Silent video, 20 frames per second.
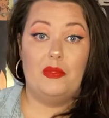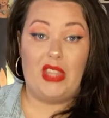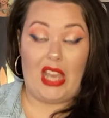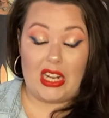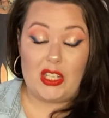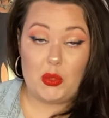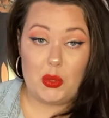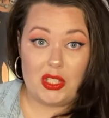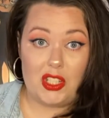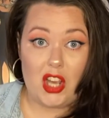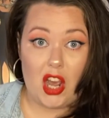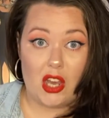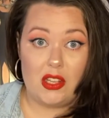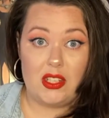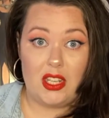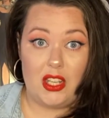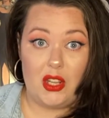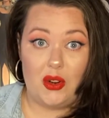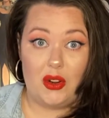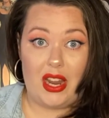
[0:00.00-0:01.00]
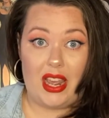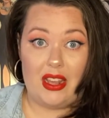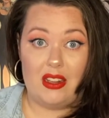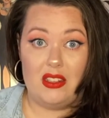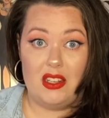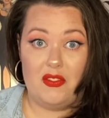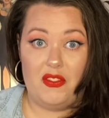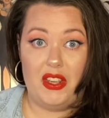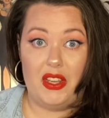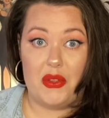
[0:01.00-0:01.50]
That's what's causing your nail
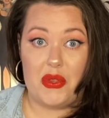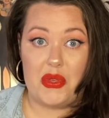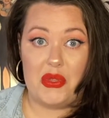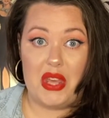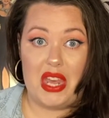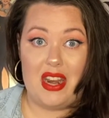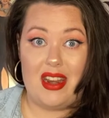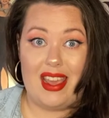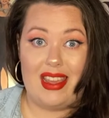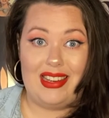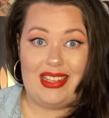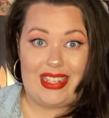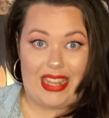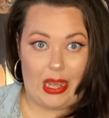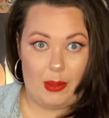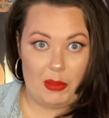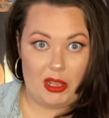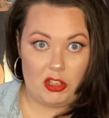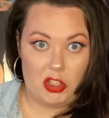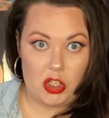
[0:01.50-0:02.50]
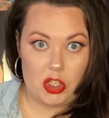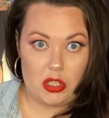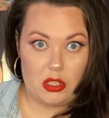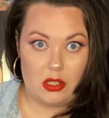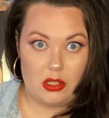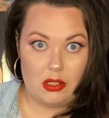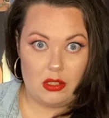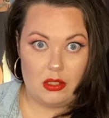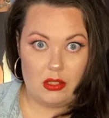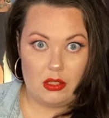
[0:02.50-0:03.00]
to feel thin and damaged
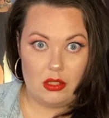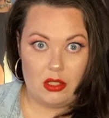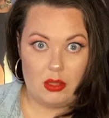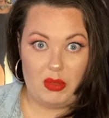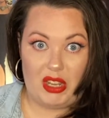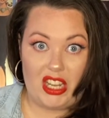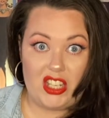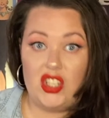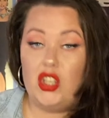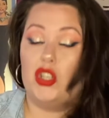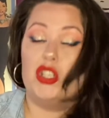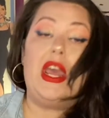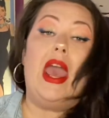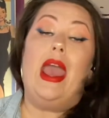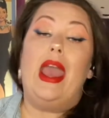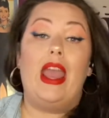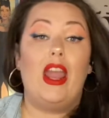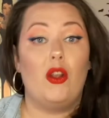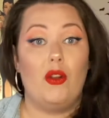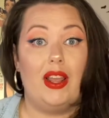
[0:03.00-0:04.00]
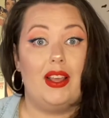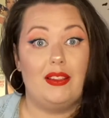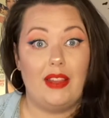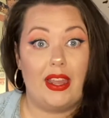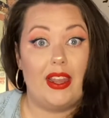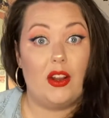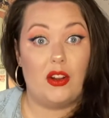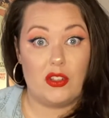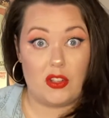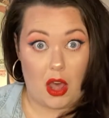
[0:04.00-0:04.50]
because you're tearing
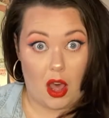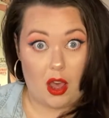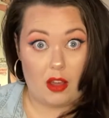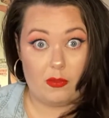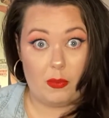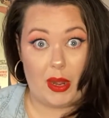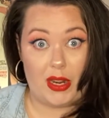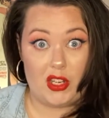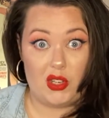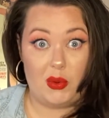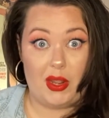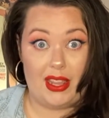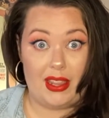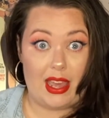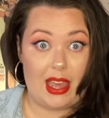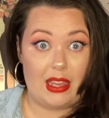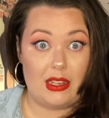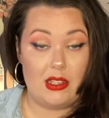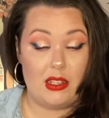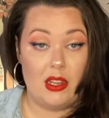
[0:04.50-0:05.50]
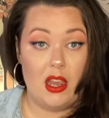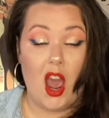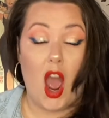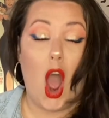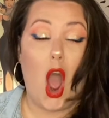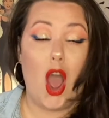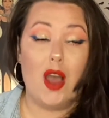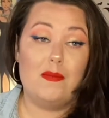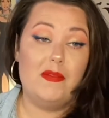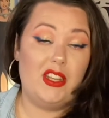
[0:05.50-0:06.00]
layers off by doing that.
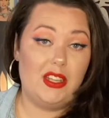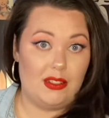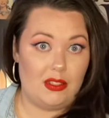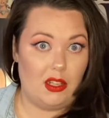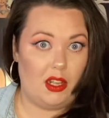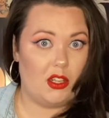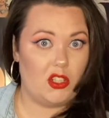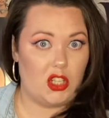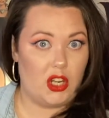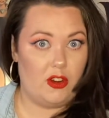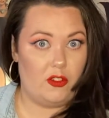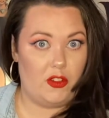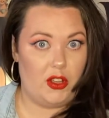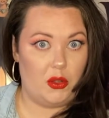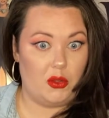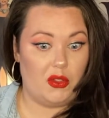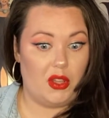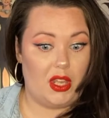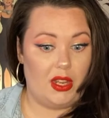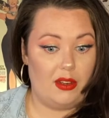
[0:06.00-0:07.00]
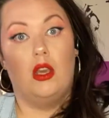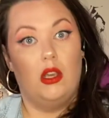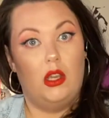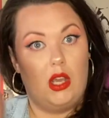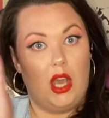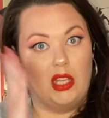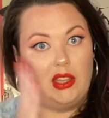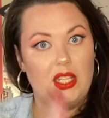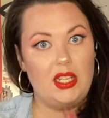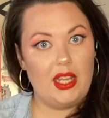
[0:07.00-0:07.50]
Obviously, it's going to feel thin.
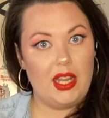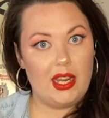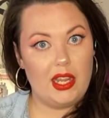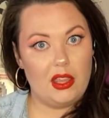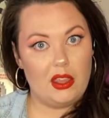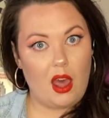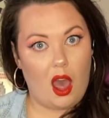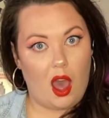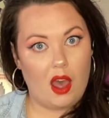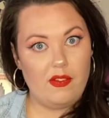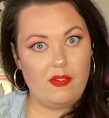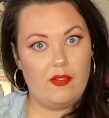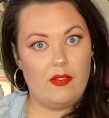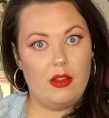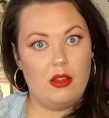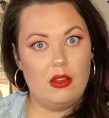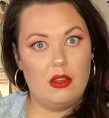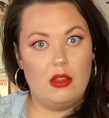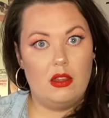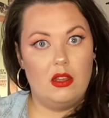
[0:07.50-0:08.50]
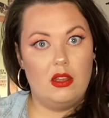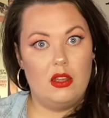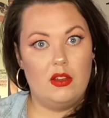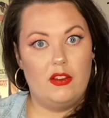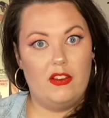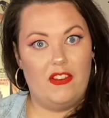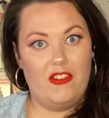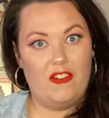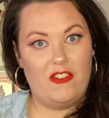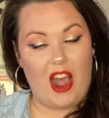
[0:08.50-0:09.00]
Cut the length off,
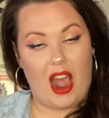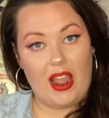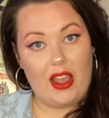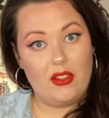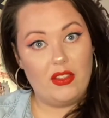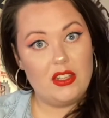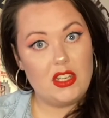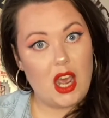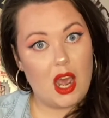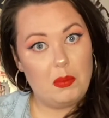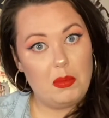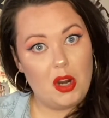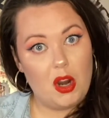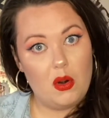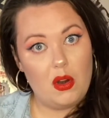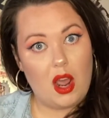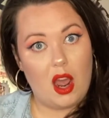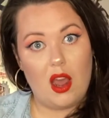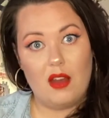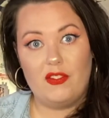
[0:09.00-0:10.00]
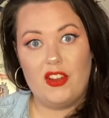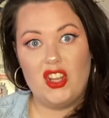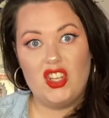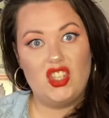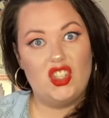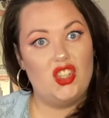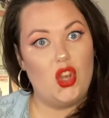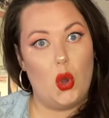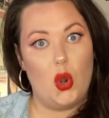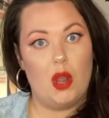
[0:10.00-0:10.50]
file the top coat off,
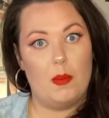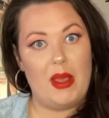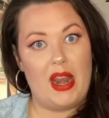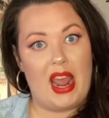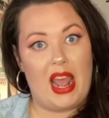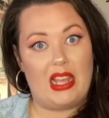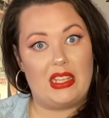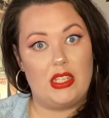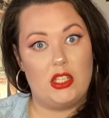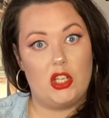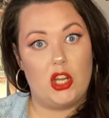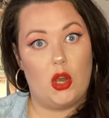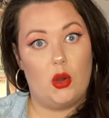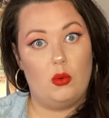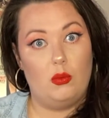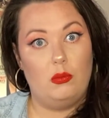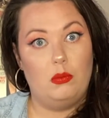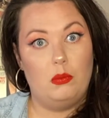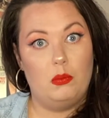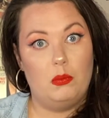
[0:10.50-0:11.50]
soak them in acetone.